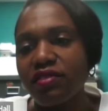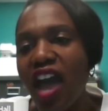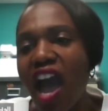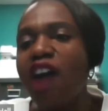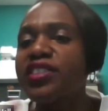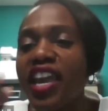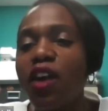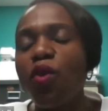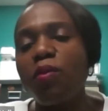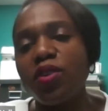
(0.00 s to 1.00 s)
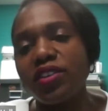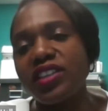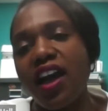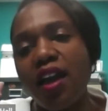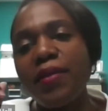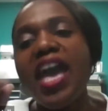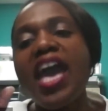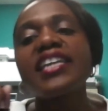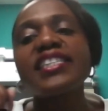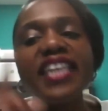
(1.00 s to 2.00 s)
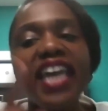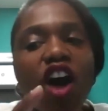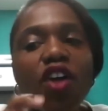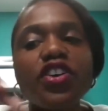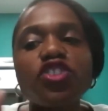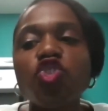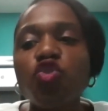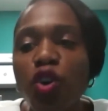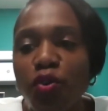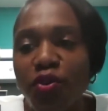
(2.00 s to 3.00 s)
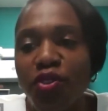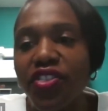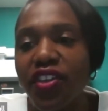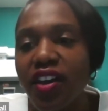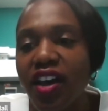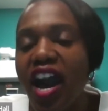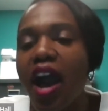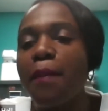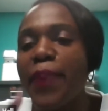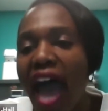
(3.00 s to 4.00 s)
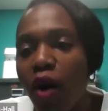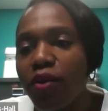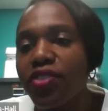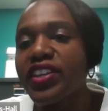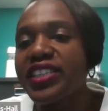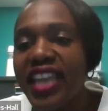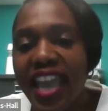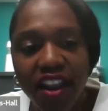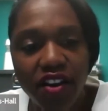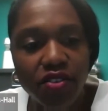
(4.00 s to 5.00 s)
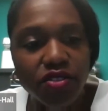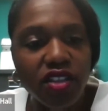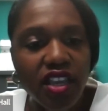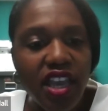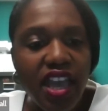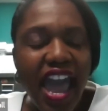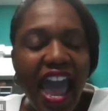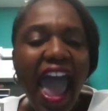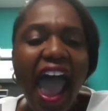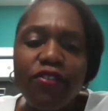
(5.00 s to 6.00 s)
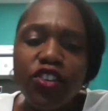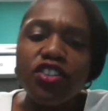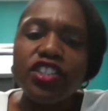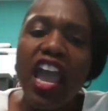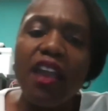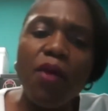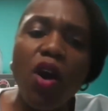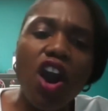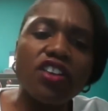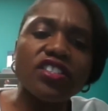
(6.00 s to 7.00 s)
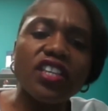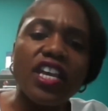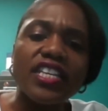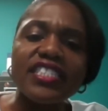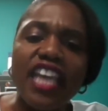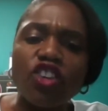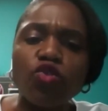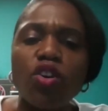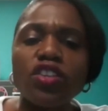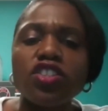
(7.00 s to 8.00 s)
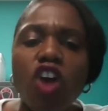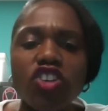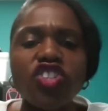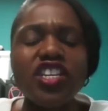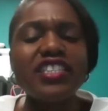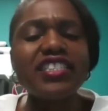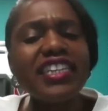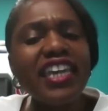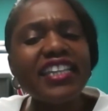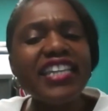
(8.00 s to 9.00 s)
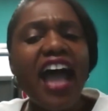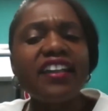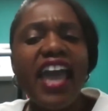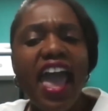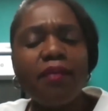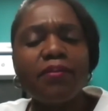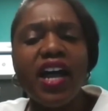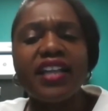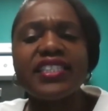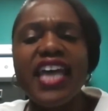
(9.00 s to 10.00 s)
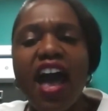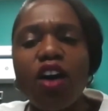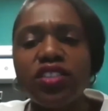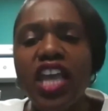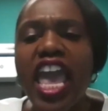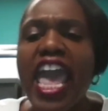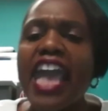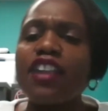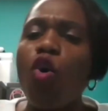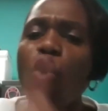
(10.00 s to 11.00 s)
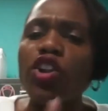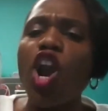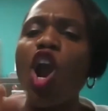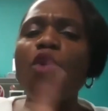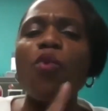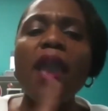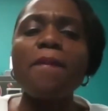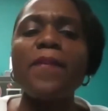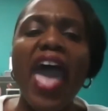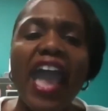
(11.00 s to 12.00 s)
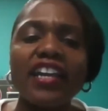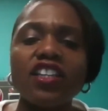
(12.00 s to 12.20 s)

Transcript: I'll say it one more time. Tell the truth about the tears. After Tamar's sexual assault, she is kicked out of Amnon's house, and on her way back